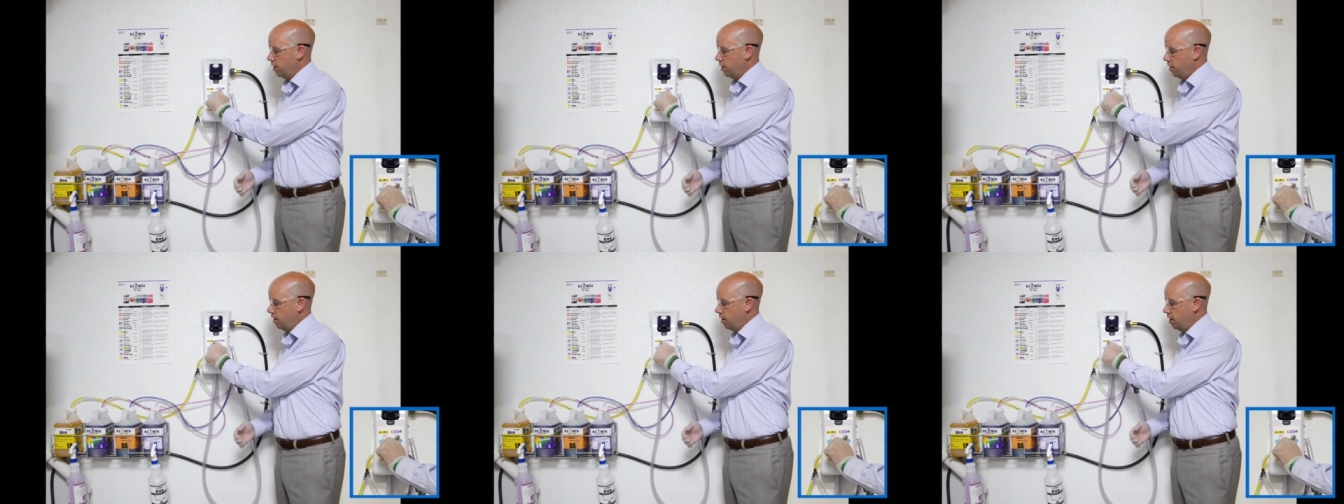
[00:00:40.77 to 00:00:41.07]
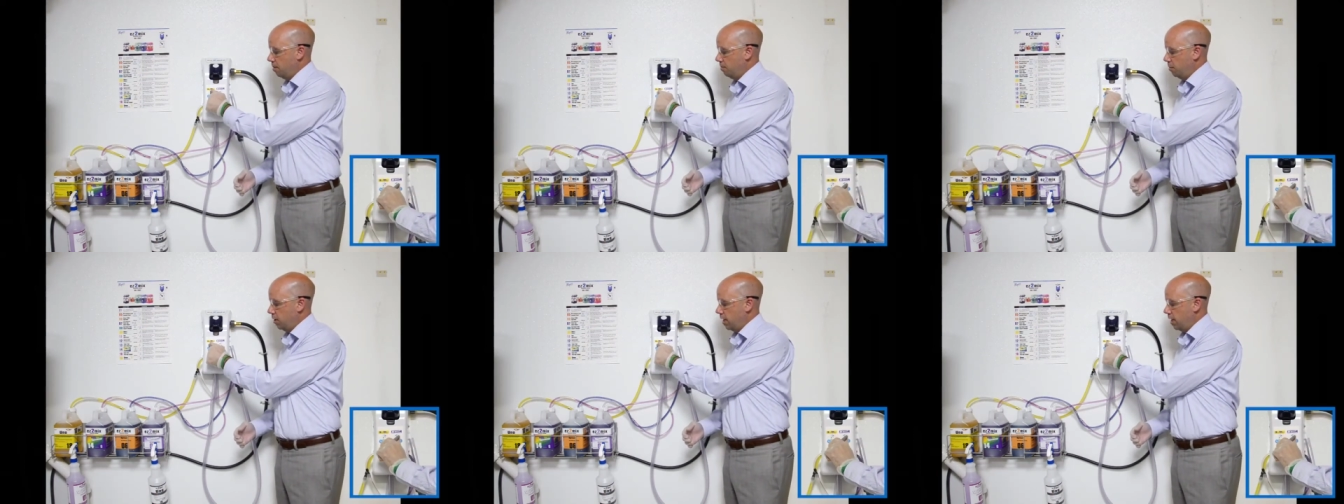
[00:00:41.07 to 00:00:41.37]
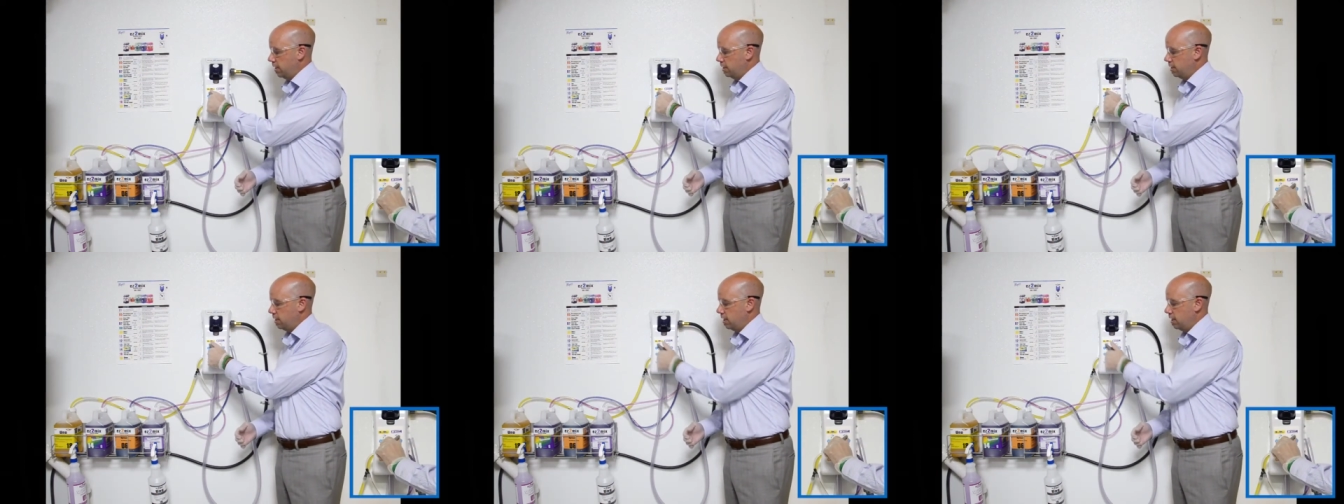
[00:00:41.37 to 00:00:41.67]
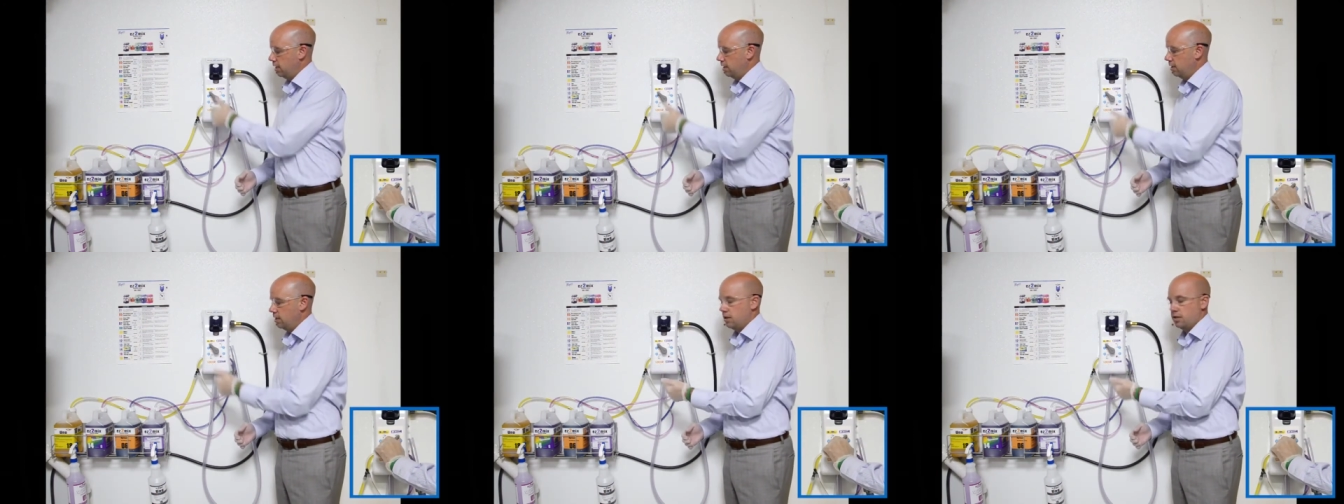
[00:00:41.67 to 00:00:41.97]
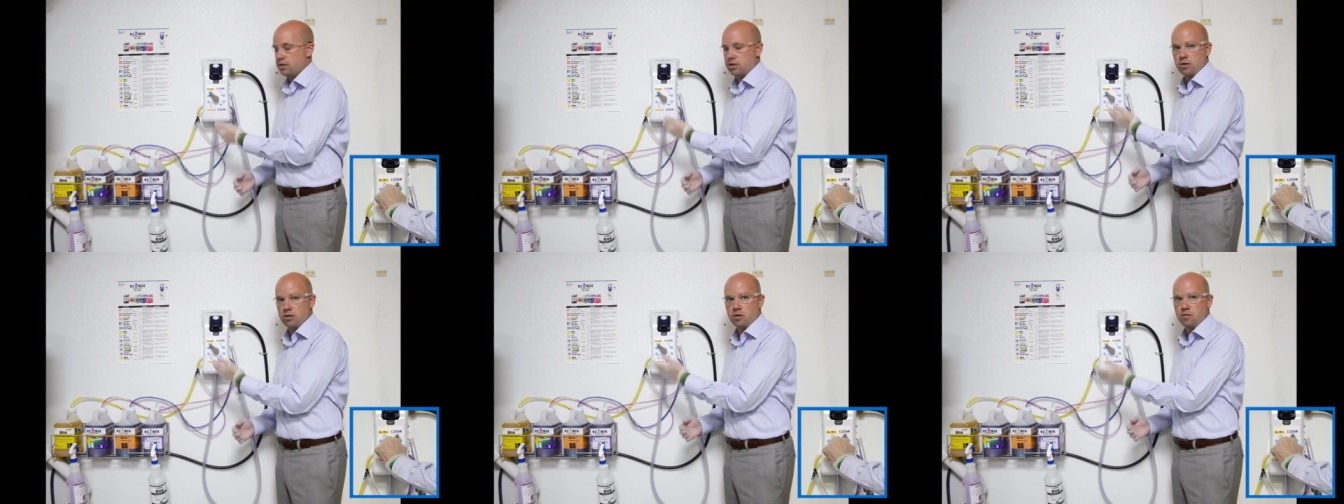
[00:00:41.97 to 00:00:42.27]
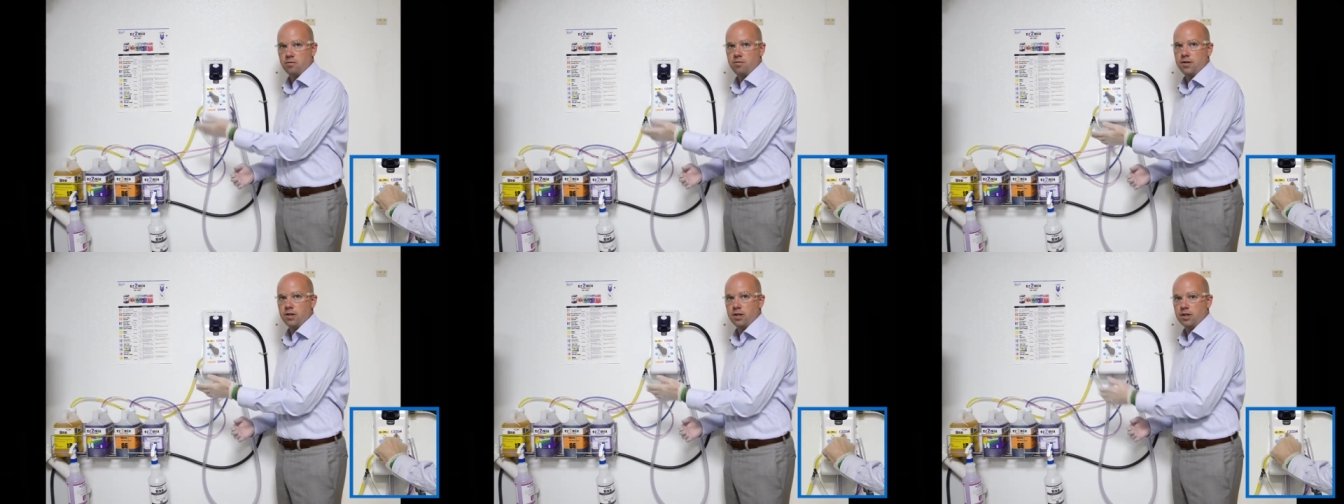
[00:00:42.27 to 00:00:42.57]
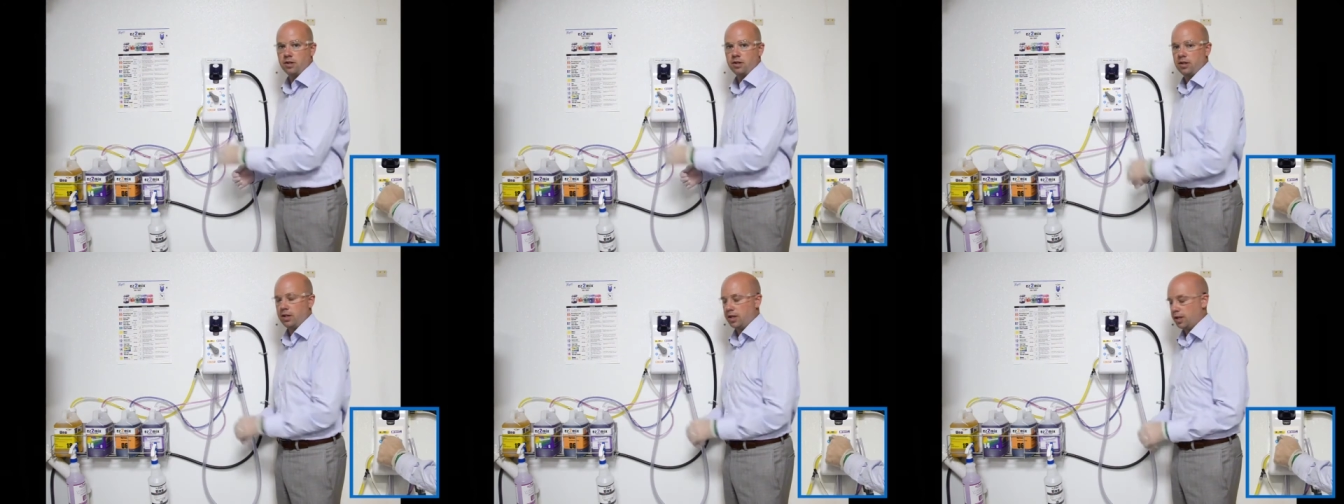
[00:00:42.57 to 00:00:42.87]
to the number eighteen until you feel
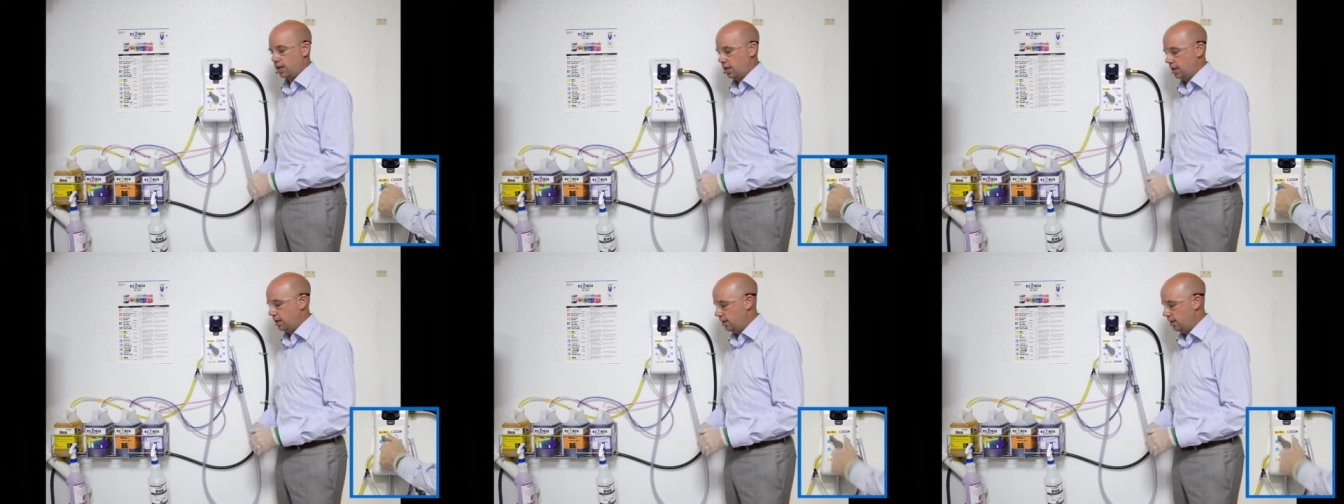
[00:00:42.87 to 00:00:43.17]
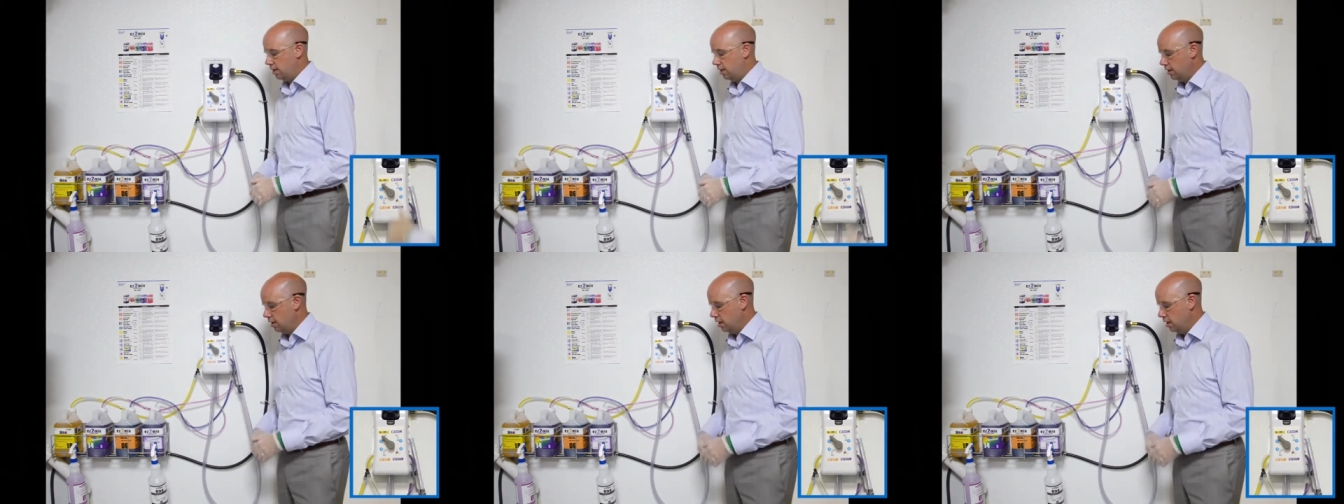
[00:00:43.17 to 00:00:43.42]
it click in.